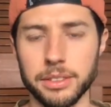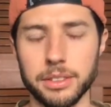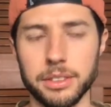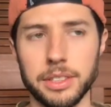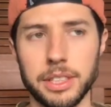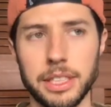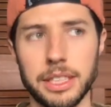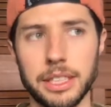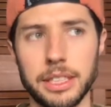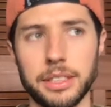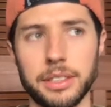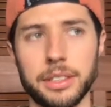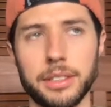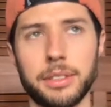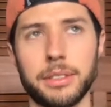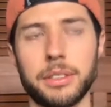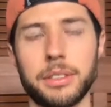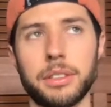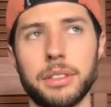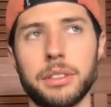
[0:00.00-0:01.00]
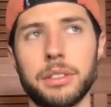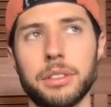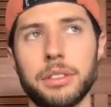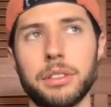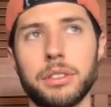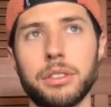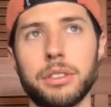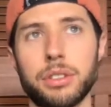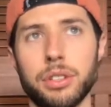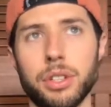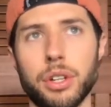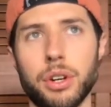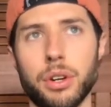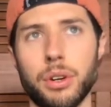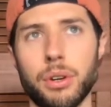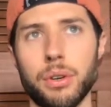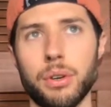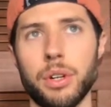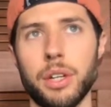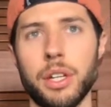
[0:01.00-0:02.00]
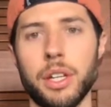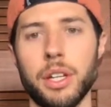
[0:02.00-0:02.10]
And so